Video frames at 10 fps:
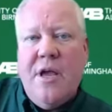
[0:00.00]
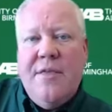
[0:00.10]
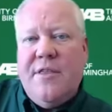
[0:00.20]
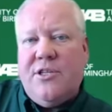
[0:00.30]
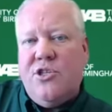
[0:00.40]

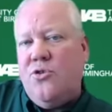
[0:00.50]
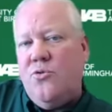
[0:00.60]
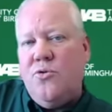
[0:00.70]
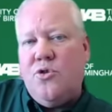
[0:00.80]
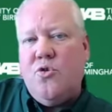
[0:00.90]
that
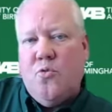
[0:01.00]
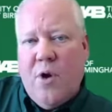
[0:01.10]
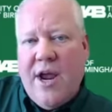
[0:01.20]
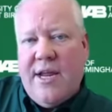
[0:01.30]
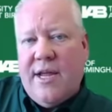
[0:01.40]
students'
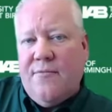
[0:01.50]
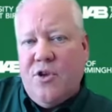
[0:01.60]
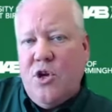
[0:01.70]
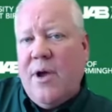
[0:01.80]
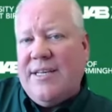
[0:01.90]
rating of
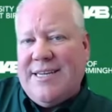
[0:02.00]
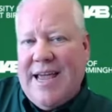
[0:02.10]
you as an